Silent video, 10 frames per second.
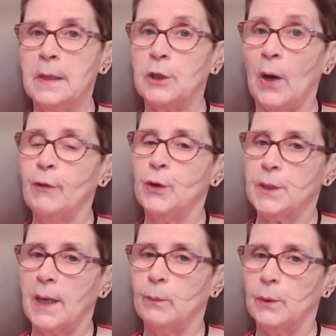So I
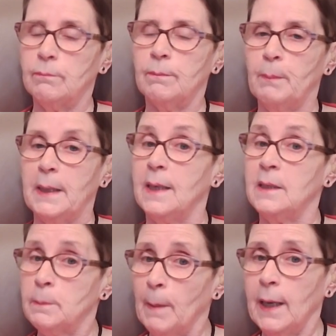thought I would be
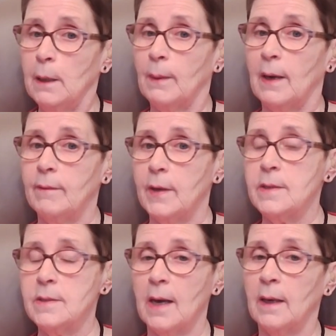inspired by
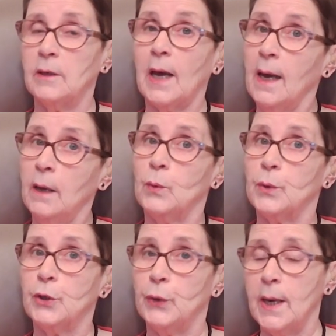this and I
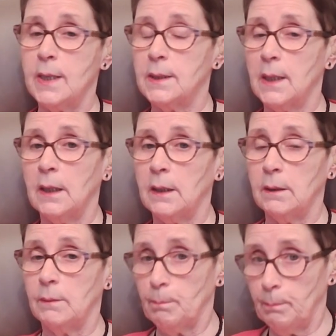would create
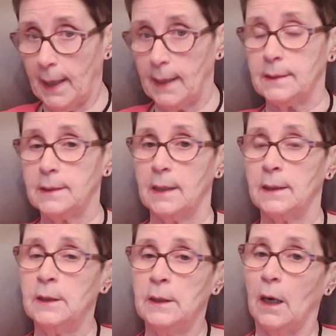a
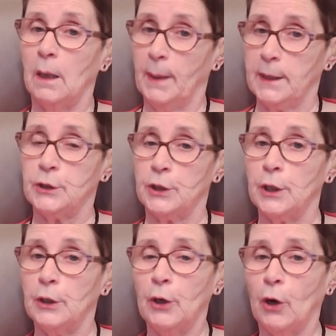painting, a
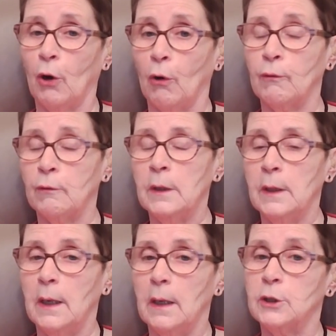picture of
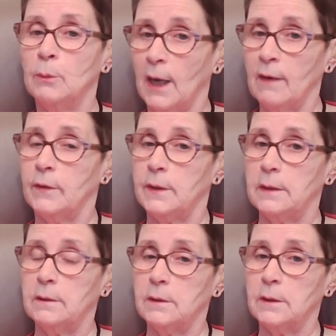some
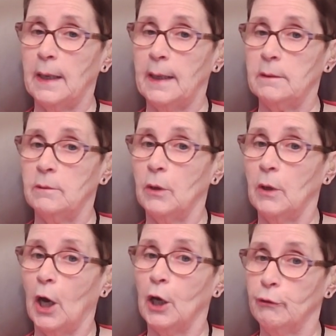daffodils in
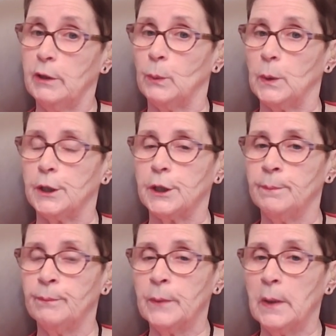a gridwork.
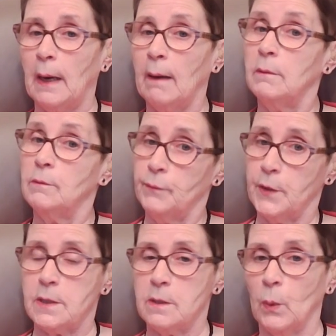And
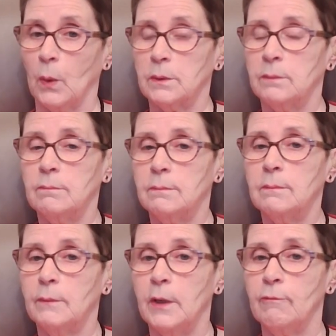this is what
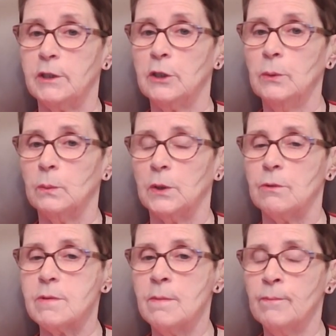the result was.